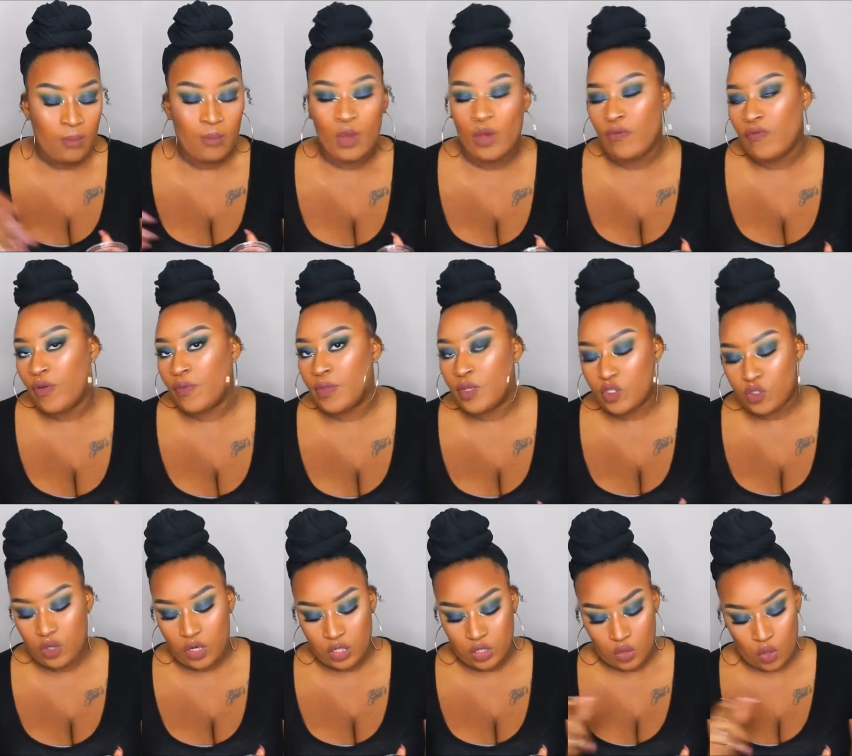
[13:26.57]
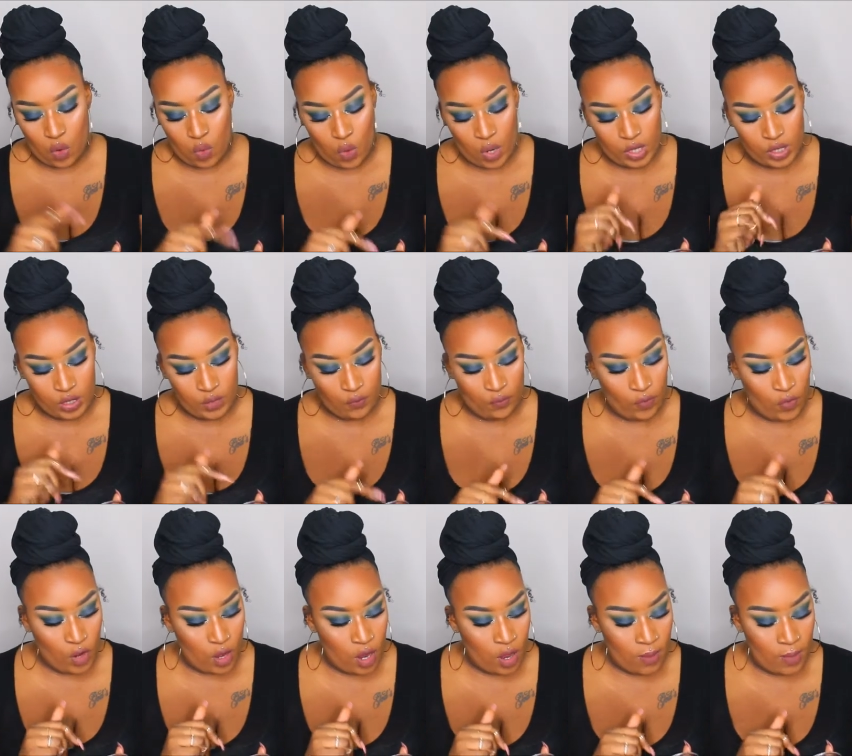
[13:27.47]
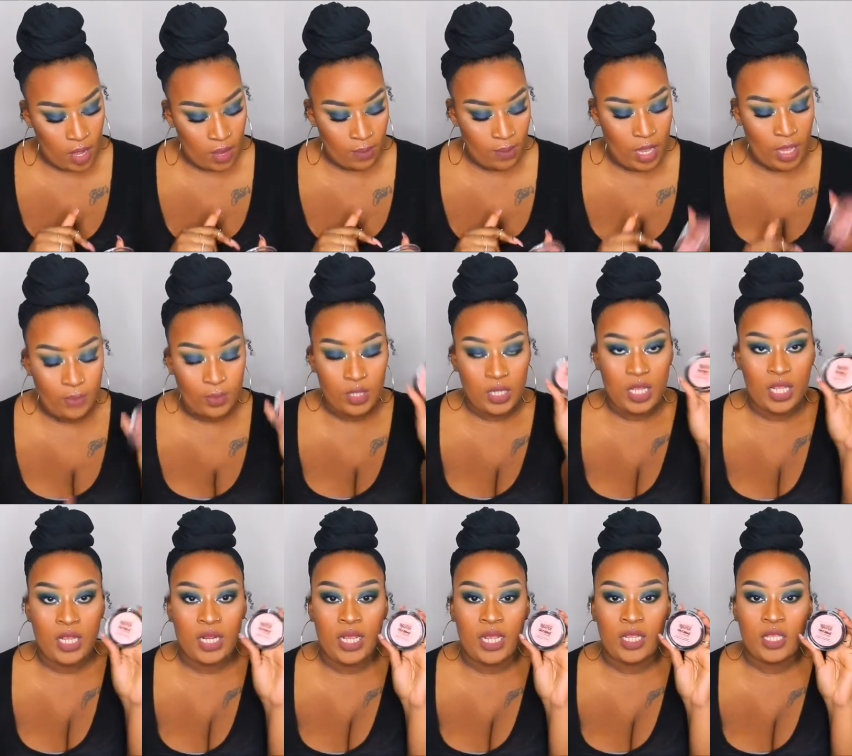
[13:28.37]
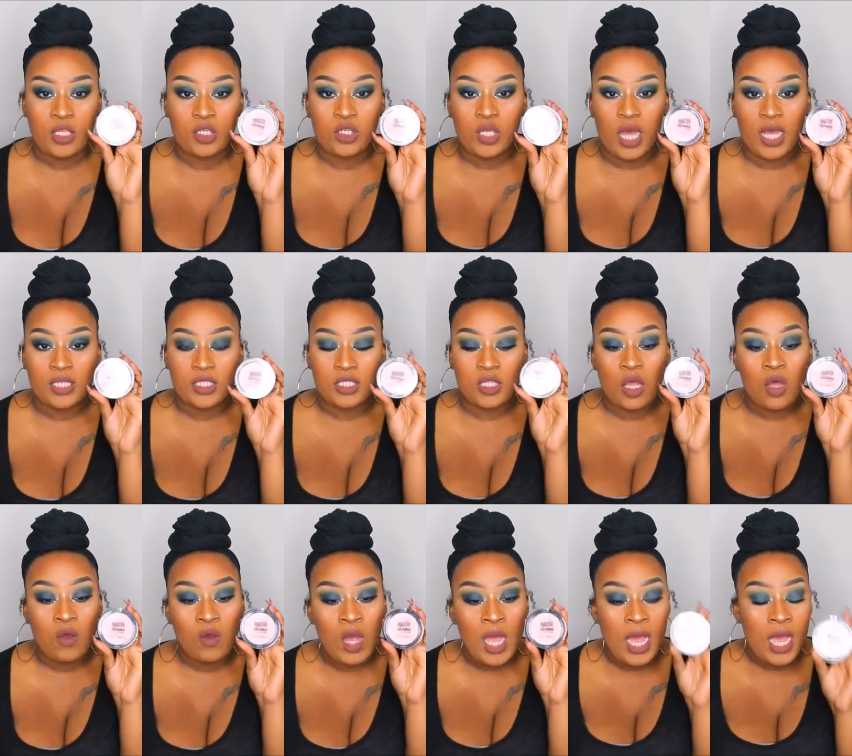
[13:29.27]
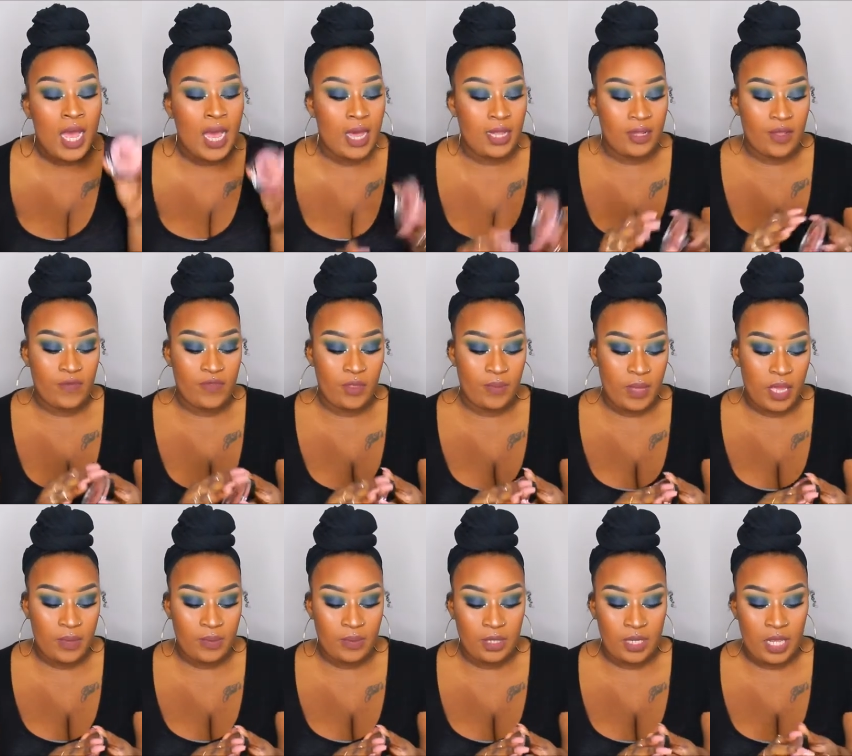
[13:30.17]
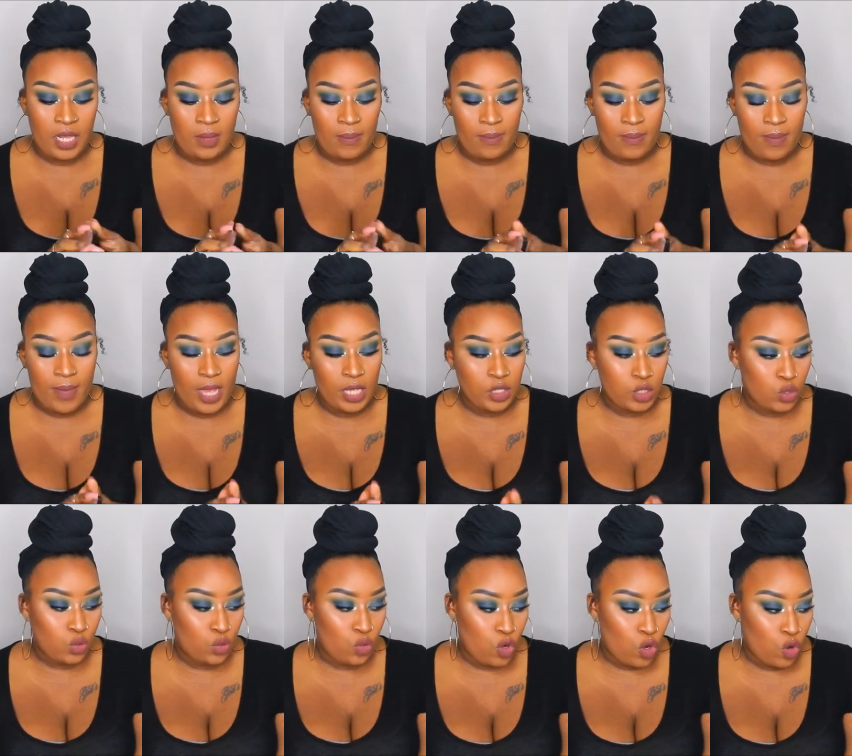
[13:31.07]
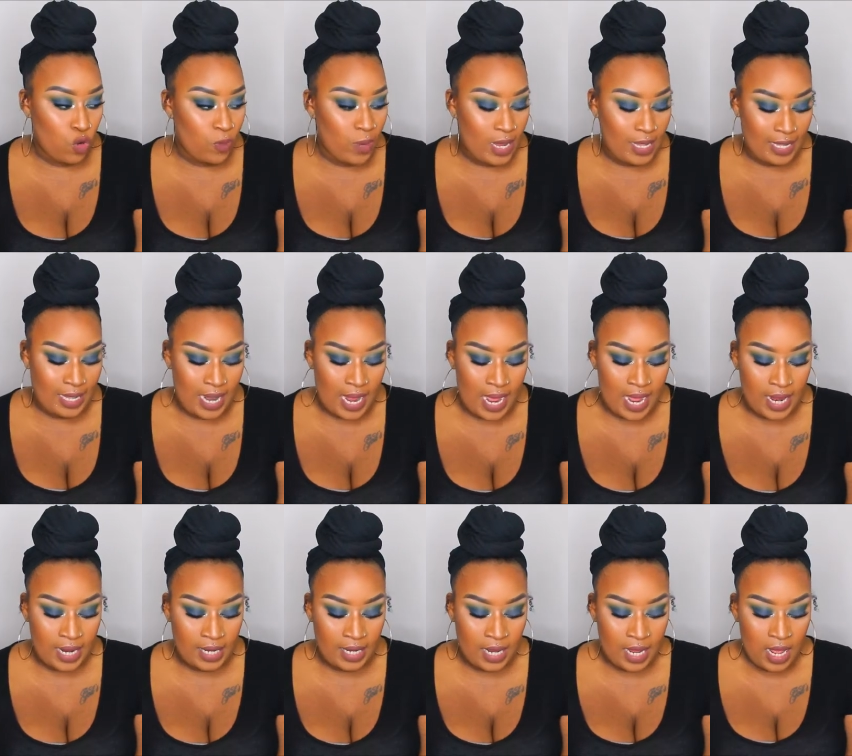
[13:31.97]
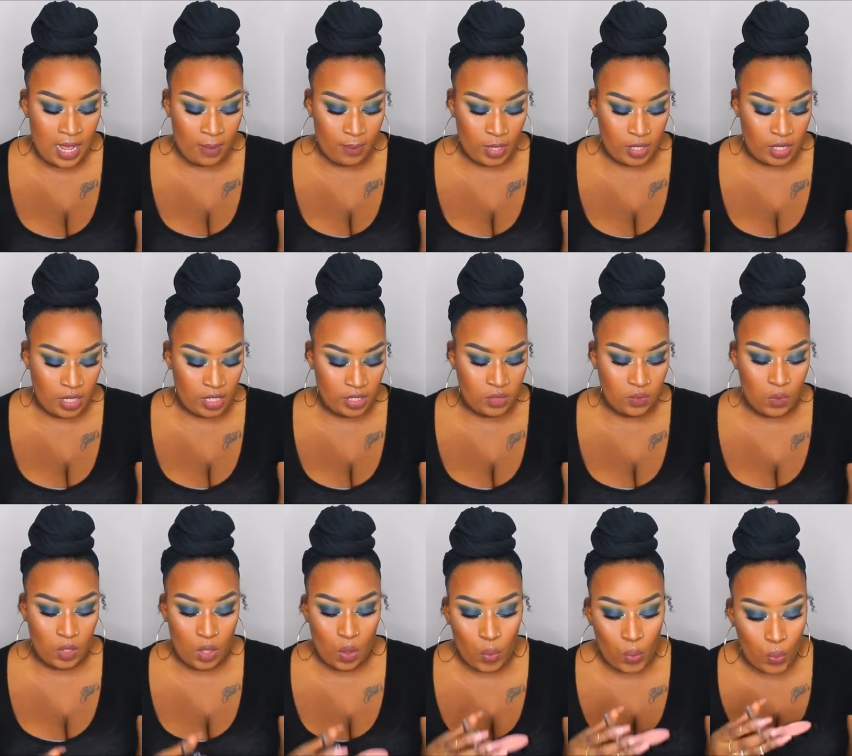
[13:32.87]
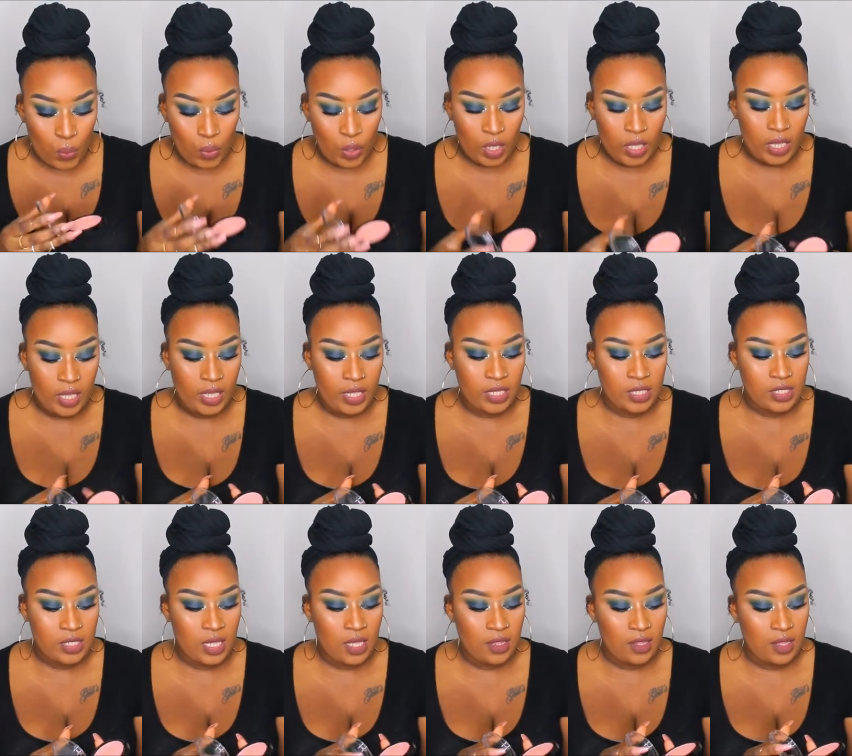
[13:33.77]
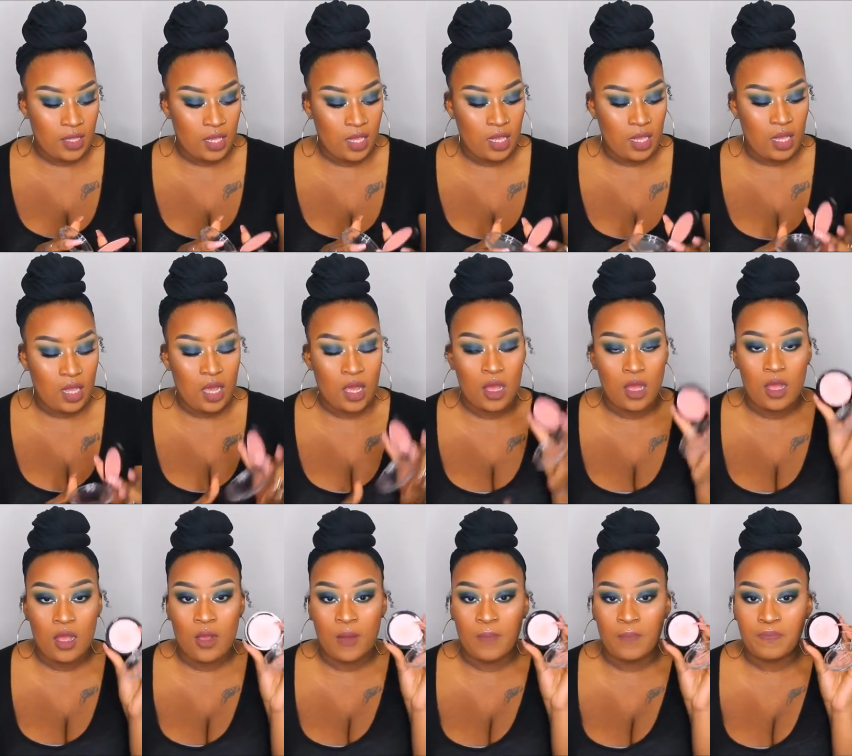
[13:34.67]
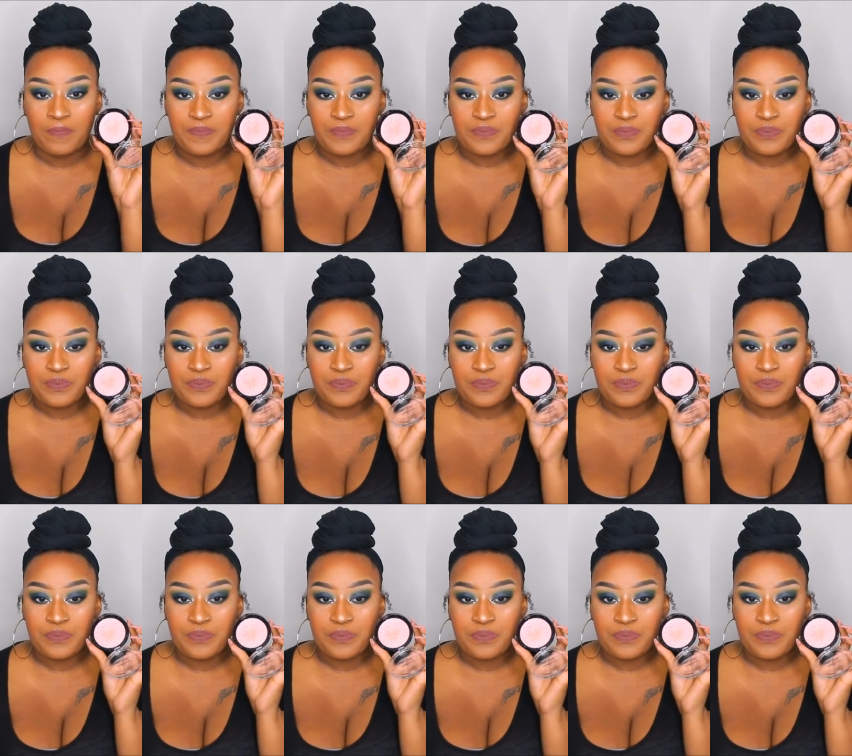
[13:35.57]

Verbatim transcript: both from the drugstore. One is from Maybelline and you guys know I love the Maybelline Master Chrome line. But this one is the um